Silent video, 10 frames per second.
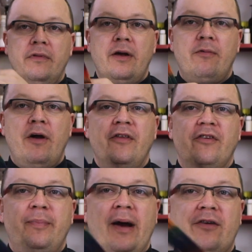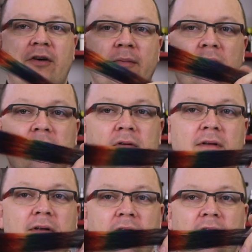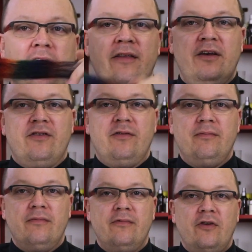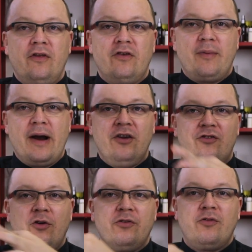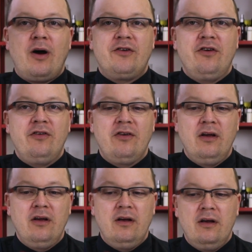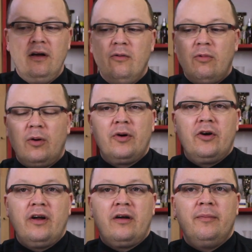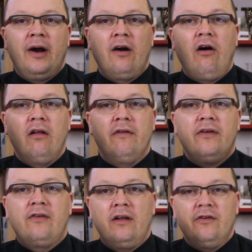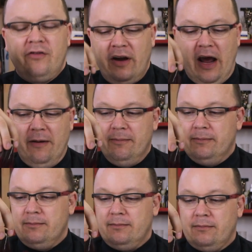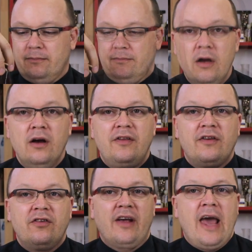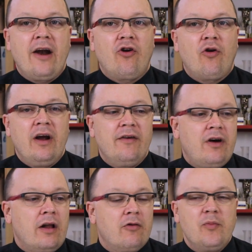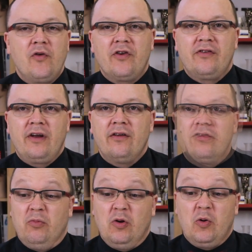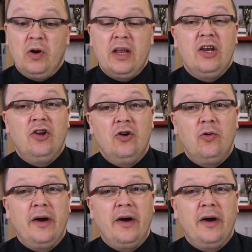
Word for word: that run the spectrum like this. So these are my control swatches where we're going to compare all of these colors today. This is a category of color removers that is really new